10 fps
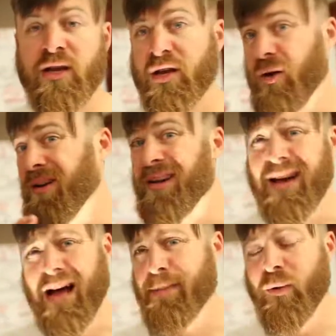You don't need to
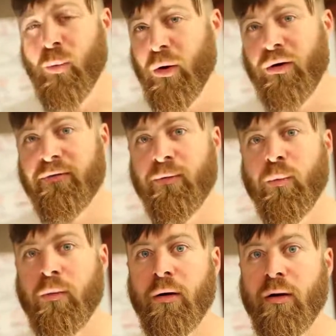copy word for
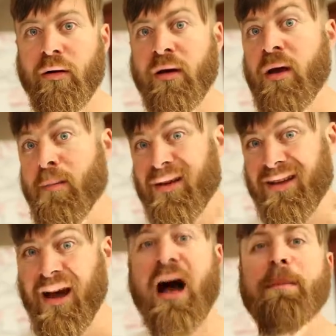word, but
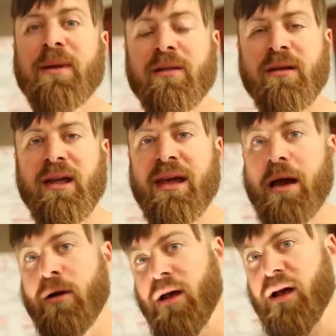copy the
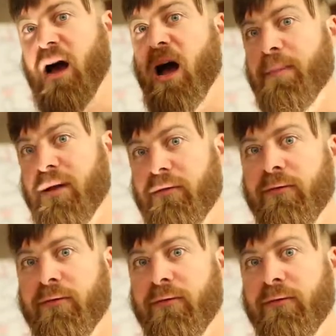layout, copy the